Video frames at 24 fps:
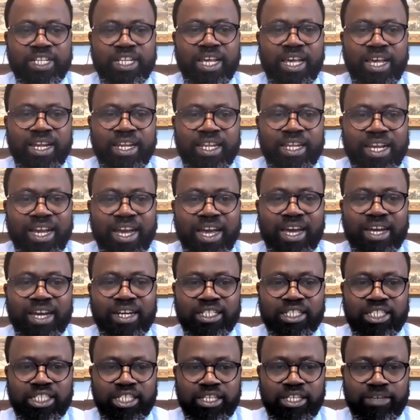satanic
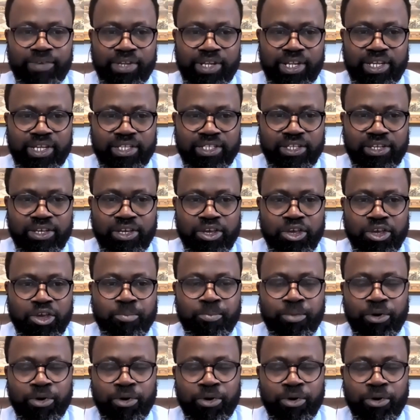activities,